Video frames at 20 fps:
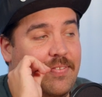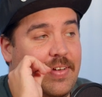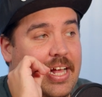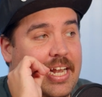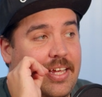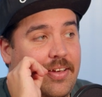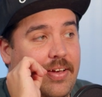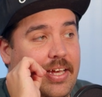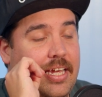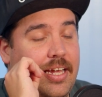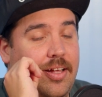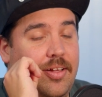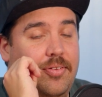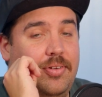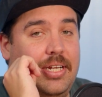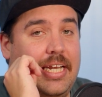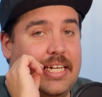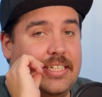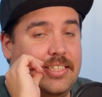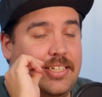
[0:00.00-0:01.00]
evaluate
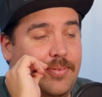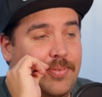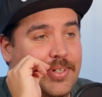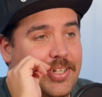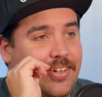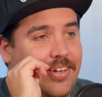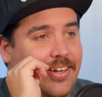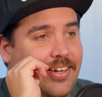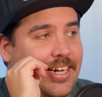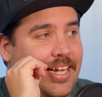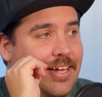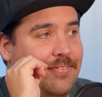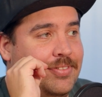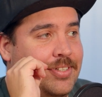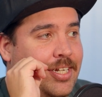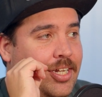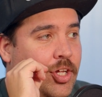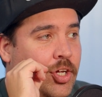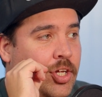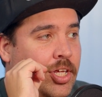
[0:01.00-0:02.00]
next time we do it, I'm going to have
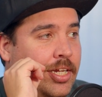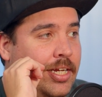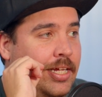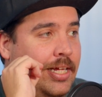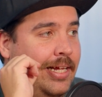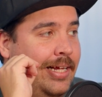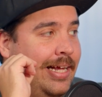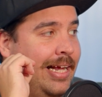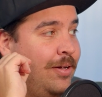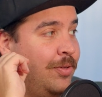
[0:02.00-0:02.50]
to look at uh,